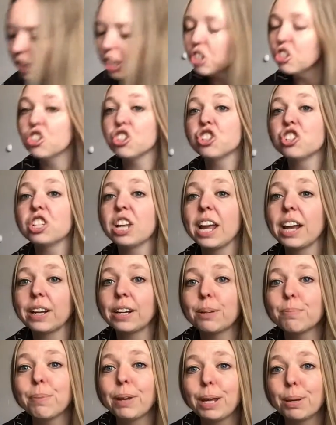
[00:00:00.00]
is just
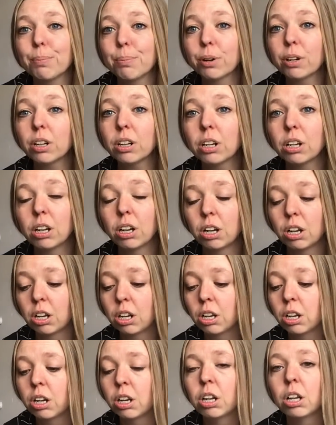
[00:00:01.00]
tearing paper.
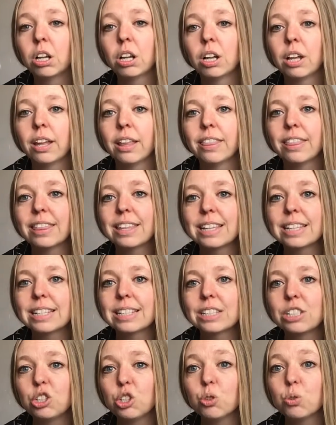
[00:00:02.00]

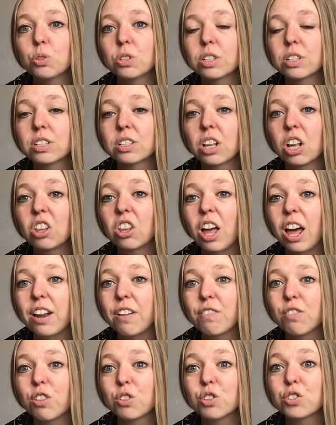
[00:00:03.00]
This uses a lot
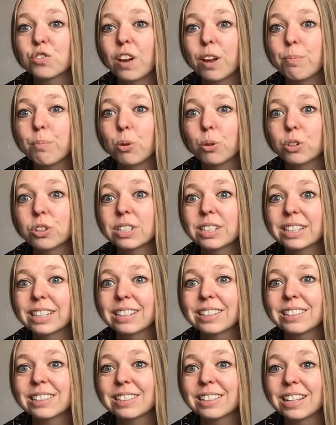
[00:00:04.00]
of those fine motor
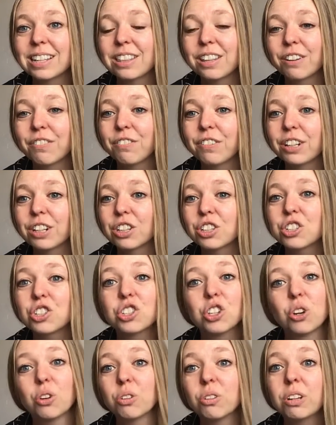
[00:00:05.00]
skills in their fingers,
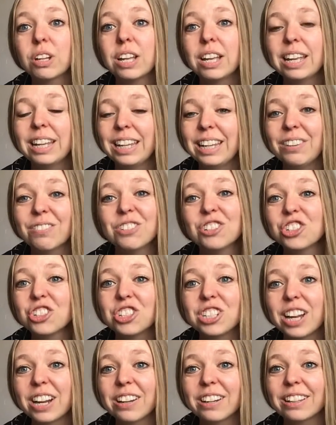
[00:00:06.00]
so even
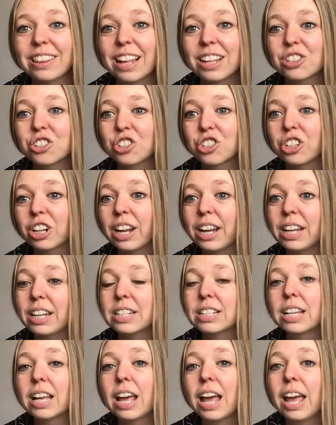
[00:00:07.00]
just tearing, that's
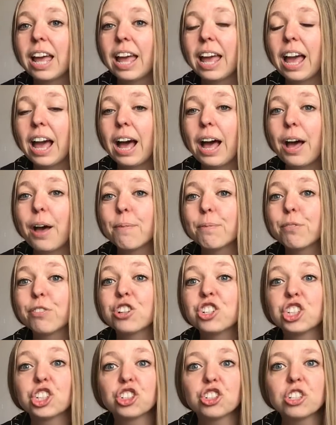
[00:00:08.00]
great. For
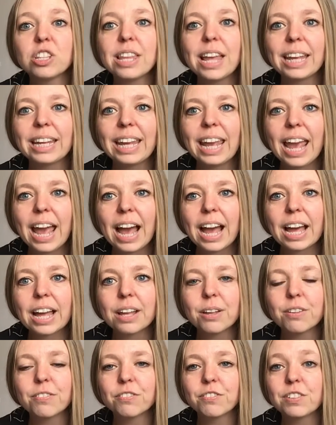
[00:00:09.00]
children that
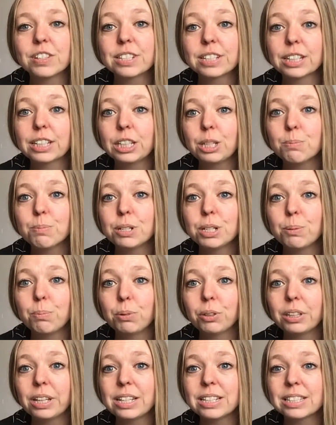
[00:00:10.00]
can't physically
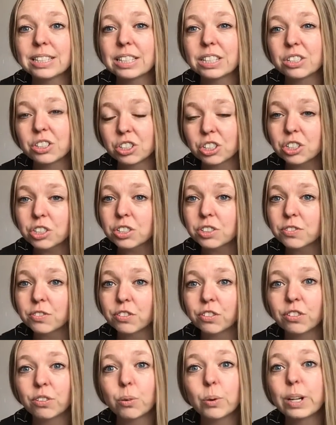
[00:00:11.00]
manipulate scissors
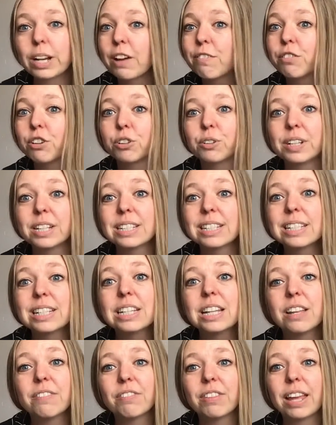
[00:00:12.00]
for whatever
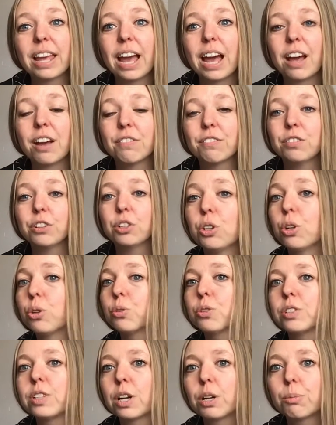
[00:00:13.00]
reason, if they have,
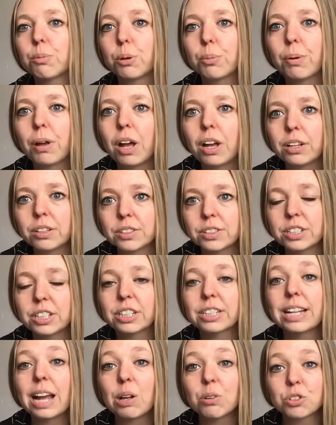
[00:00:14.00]
cerebral palsy or
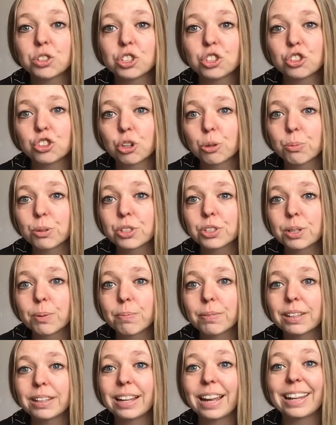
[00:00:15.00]
Down syndrome or
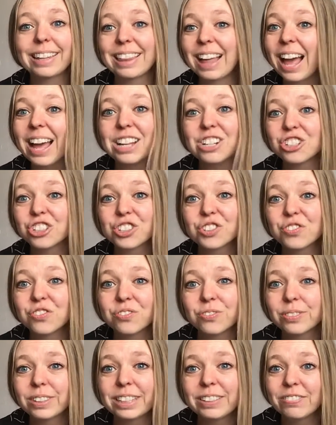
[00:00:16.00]
something like that and just
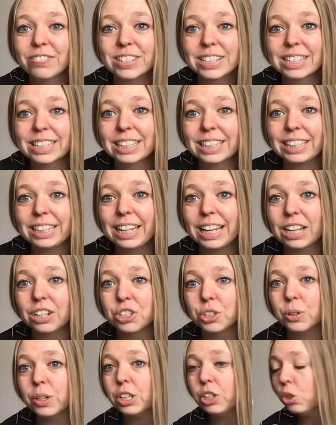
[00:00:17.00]
physically can't
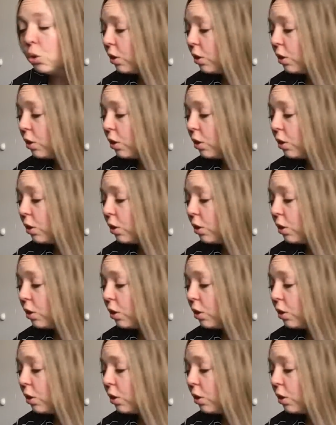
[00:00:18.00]
do it, you